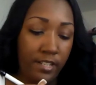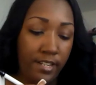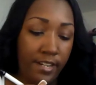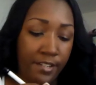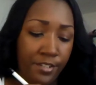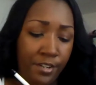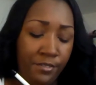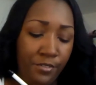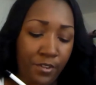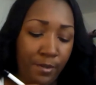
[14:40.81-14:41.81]
And I
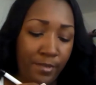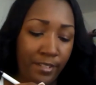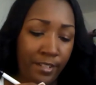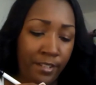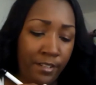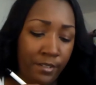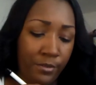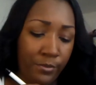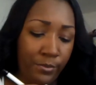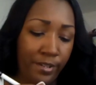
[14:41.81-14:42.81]
don't normally
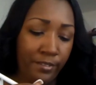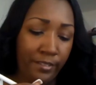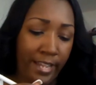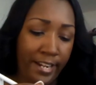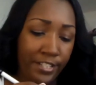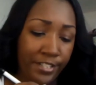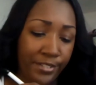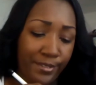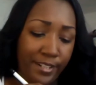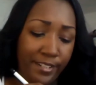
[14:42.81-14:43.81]
wear lashes
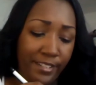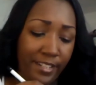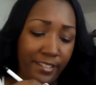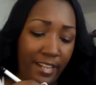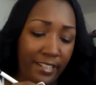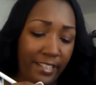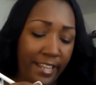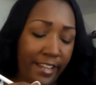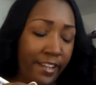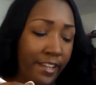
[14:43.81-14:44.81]
or anything like
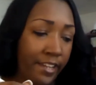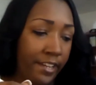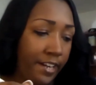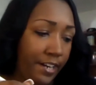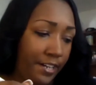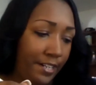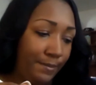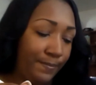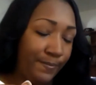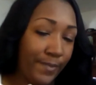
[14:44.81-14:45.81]
that.
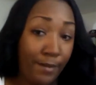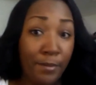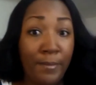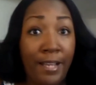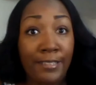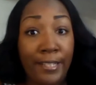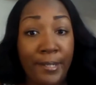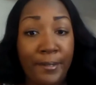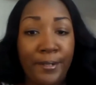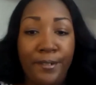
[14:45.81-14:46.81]
I'm a
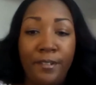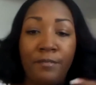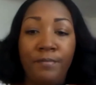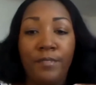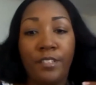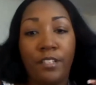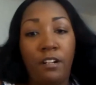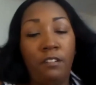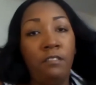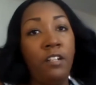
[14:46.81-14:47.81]
mascara girl,
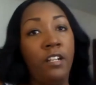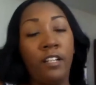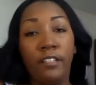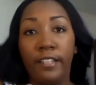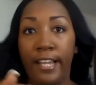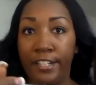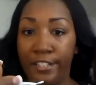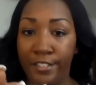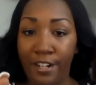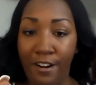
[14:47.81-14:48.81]
so
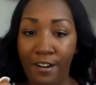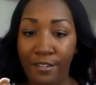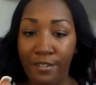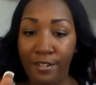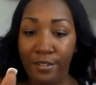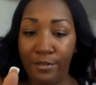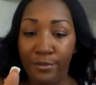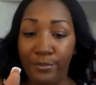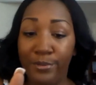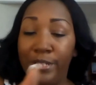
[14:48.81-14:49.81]
lashes aren't
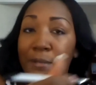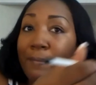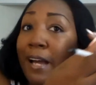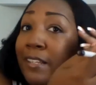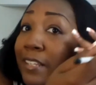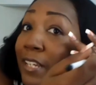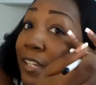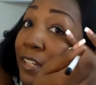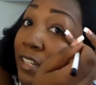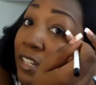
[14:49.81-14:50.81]
really my thing,